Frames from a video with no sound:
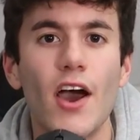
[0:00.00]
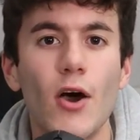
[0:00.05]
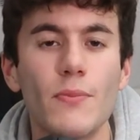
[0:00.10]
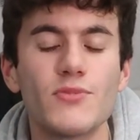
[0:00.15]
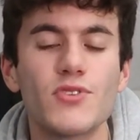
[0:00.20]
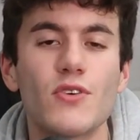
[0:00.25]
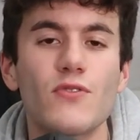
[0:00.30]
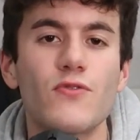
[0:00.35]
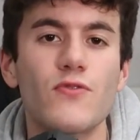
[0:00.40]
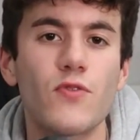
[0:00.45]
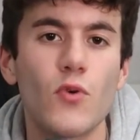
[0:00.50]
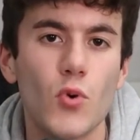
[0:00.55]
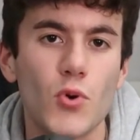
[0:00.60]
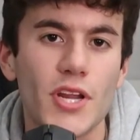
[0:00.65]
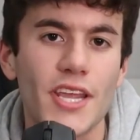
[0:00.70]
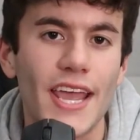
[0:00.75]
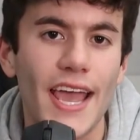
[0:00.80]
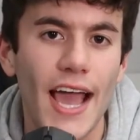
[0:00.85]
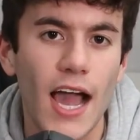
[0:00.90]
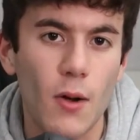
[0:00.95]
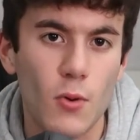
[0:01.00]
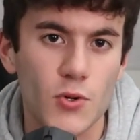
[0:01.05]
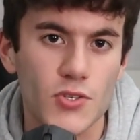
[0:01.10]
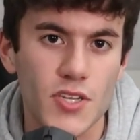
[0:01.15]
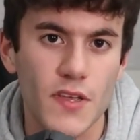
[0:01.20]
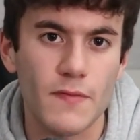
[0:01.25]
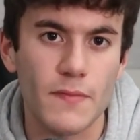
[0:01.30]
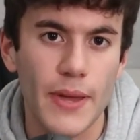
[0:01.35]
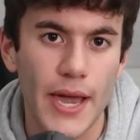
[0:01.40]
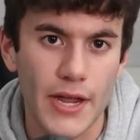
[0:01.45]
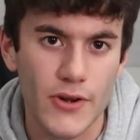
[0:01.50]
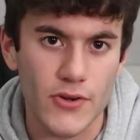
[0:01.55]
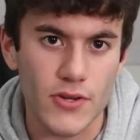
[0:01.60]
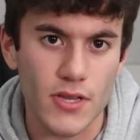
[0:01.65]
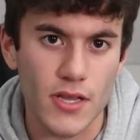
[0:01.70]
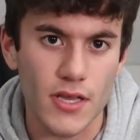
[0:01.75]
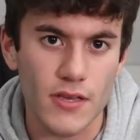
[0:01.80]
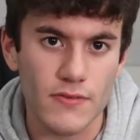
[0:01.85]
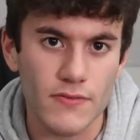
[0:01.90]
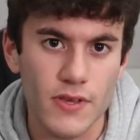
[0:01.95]
up to 40 hours of battery
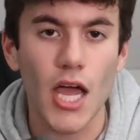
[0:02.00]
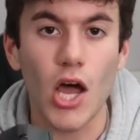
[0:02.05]
life.